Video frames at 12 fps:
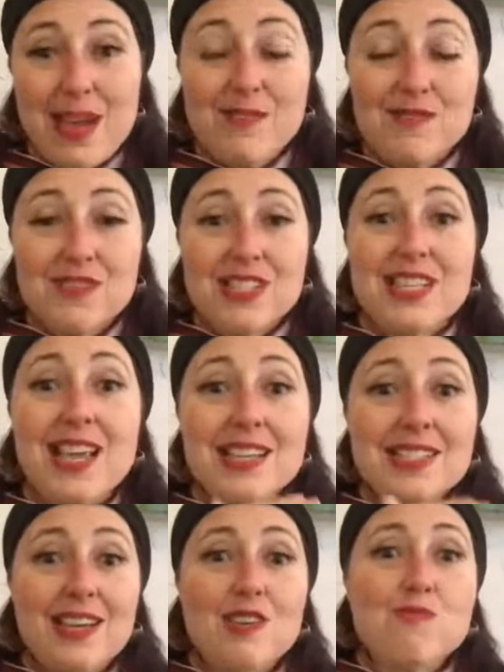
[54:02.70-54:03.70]
boundaries
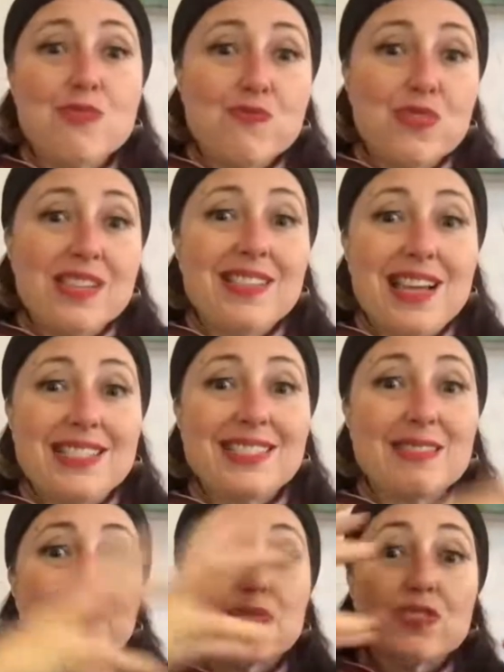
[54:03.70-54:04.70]
to help you realize
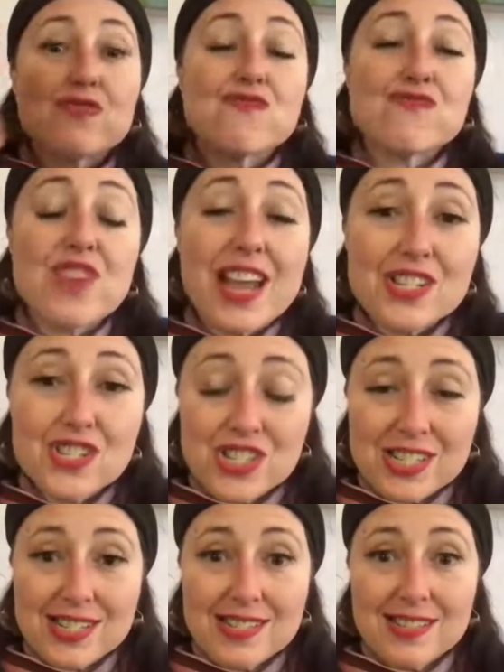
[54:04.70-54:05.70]
the
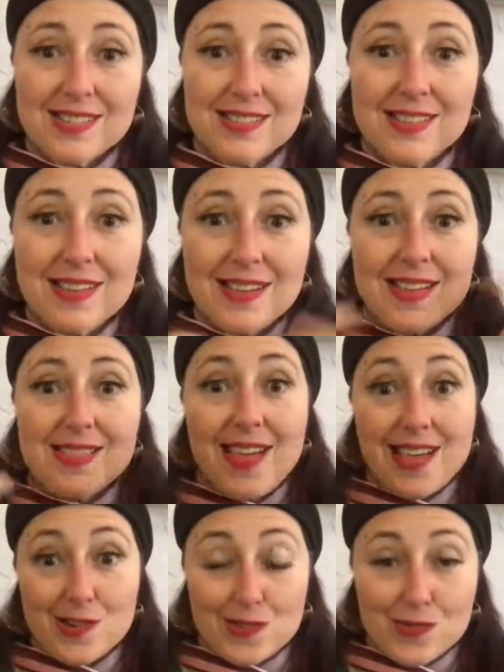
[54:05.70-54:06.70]
progression
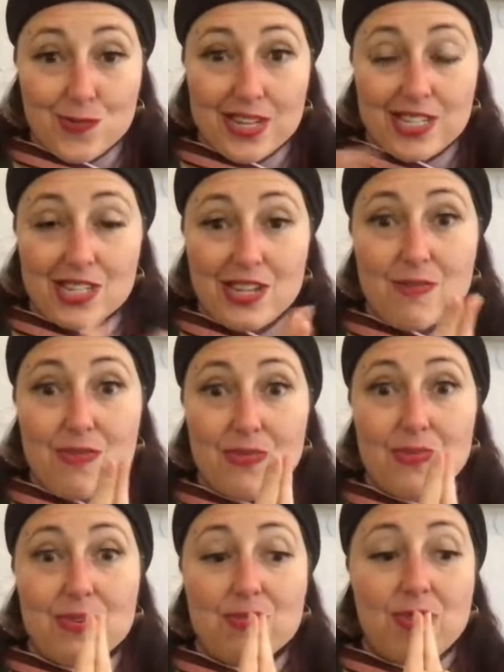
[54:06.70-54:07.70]
that you're going to go
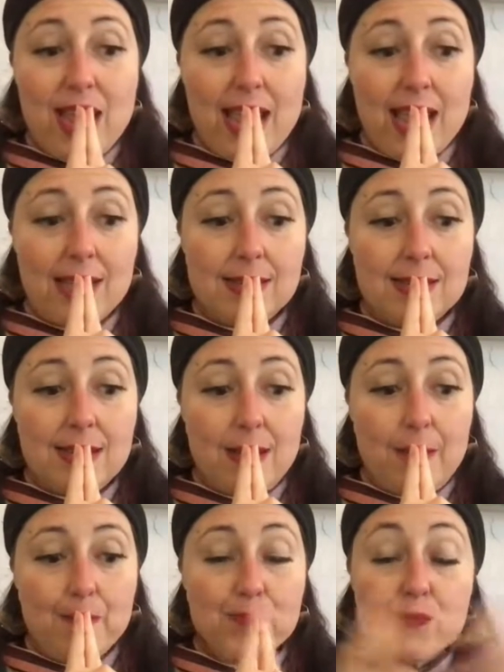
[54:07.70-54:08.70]
through and
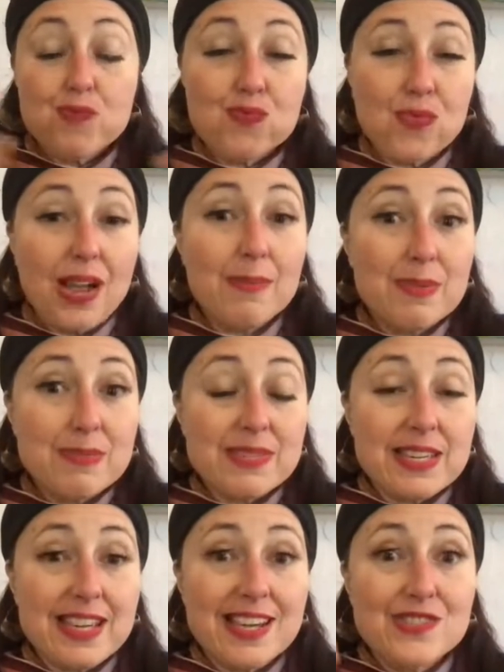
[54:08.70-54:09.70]
um,
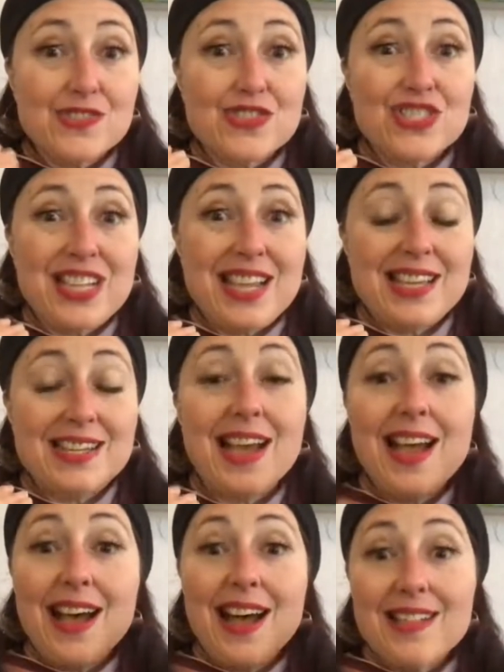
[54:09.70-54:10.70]
probably understand
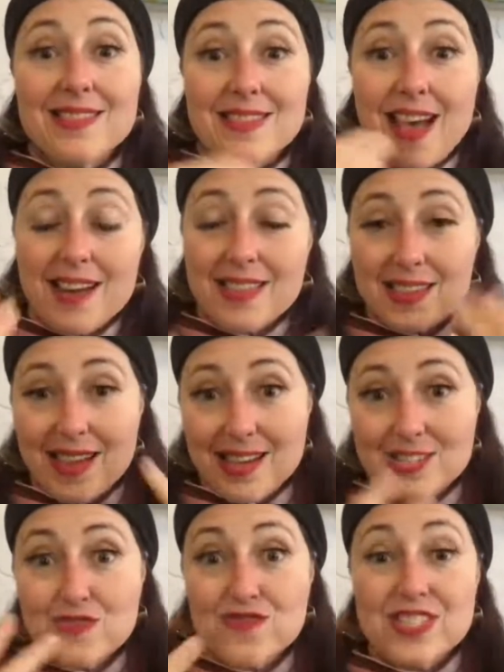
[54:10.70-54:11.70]
a lot of the
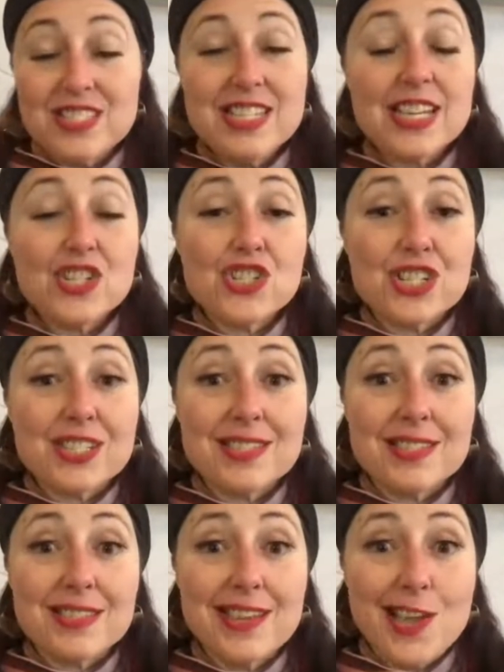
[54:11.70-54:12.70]

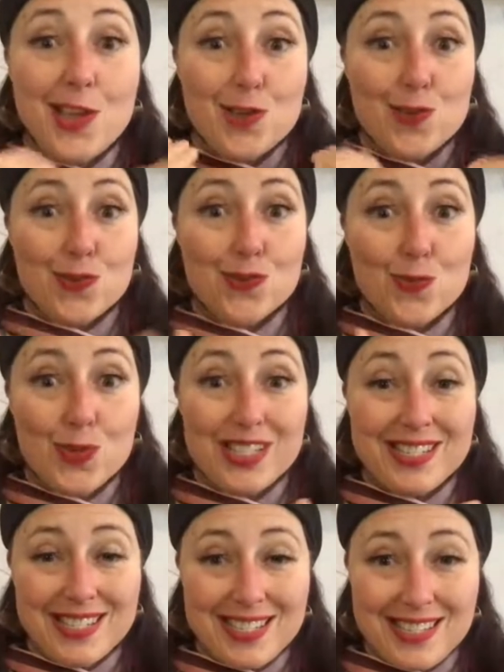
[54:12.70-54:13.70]
contradictions you're going
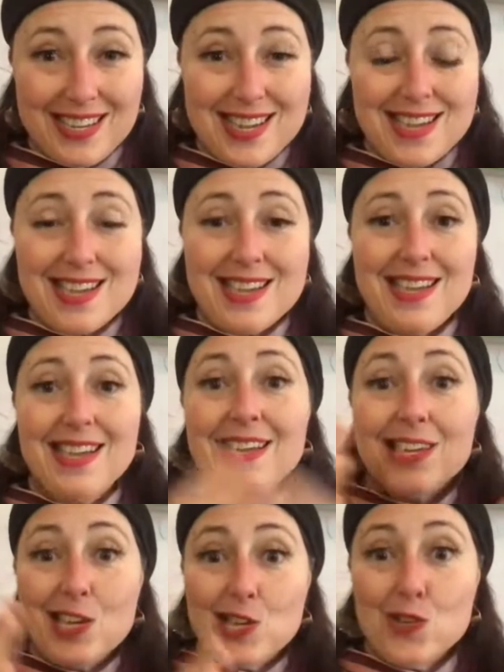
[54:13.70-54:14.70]
to see
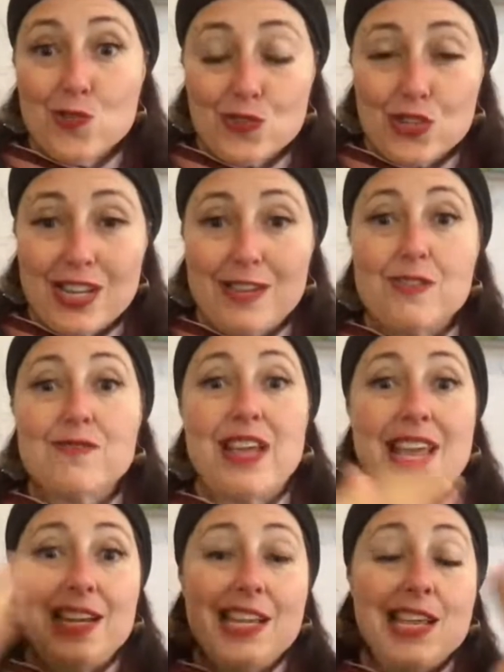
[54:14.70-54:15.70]
in yourself
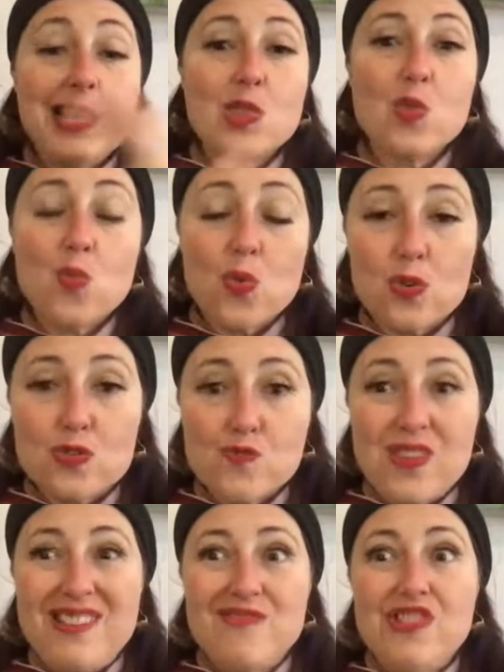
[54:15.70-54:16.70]
and in the world
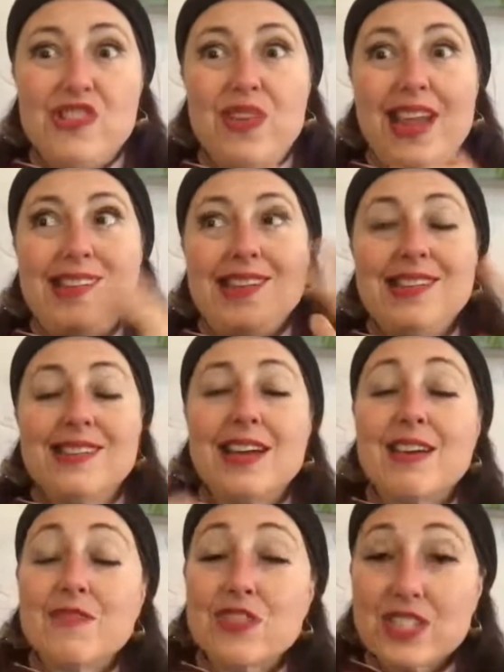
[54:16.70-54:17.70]
around you and in
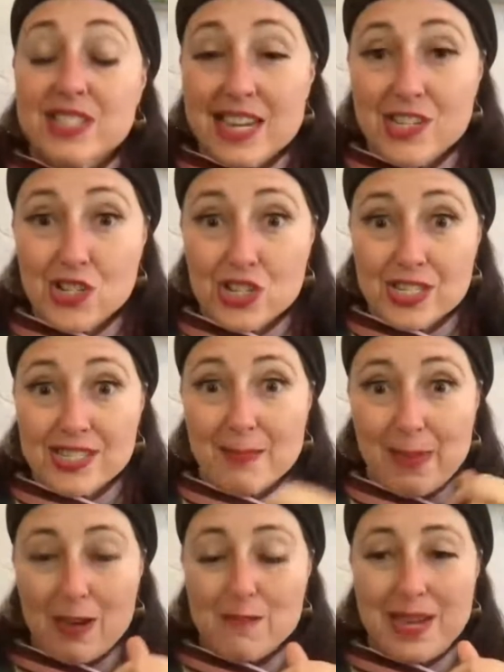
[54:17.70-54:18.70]
conversations
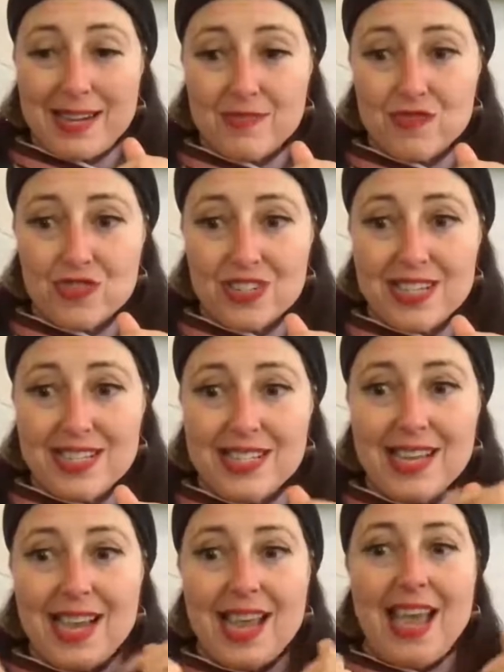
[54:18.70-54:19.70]
about boundaries
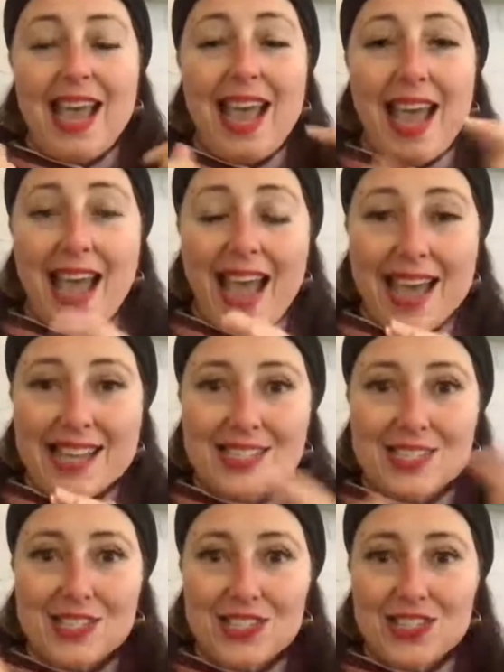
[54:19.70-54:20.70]

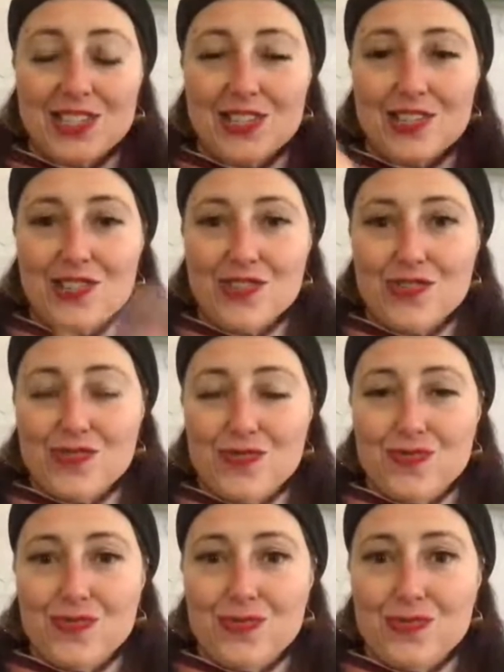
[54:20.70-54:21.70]
as
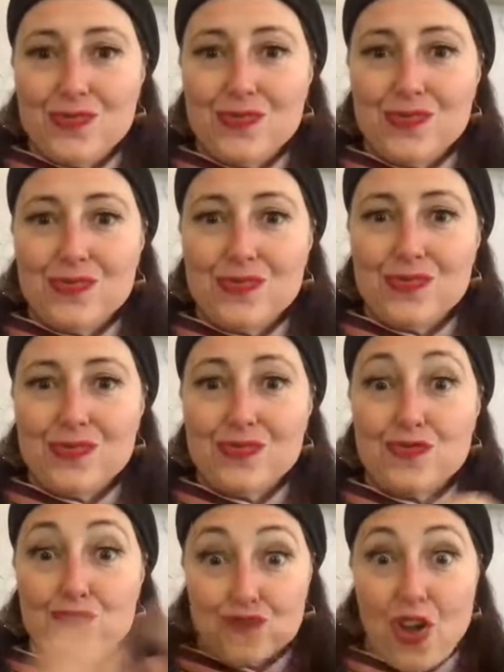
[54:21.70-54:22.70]
you
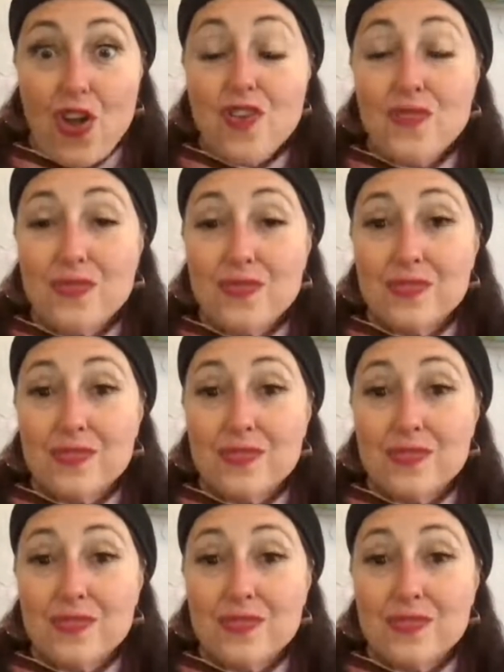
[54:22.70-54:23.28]
grow.